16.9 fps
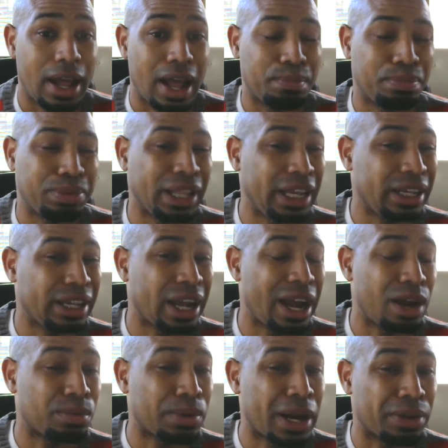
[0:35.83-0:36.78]
I played
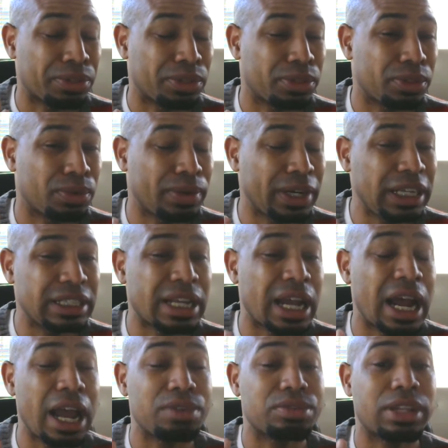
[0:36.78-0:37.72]
Kan-Ra three
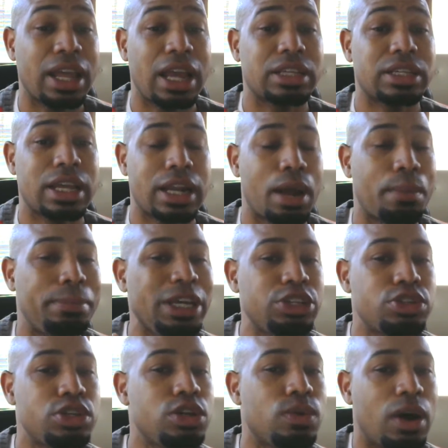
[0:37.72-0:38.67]
times last night. I
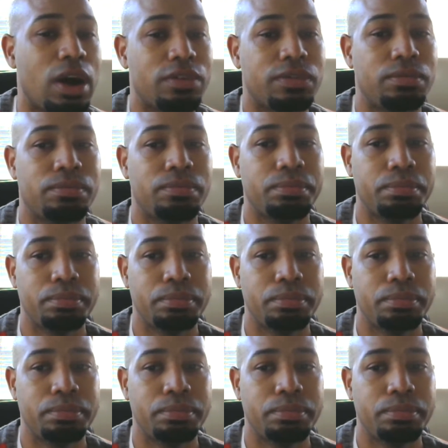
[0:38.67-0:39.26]
beat two of them.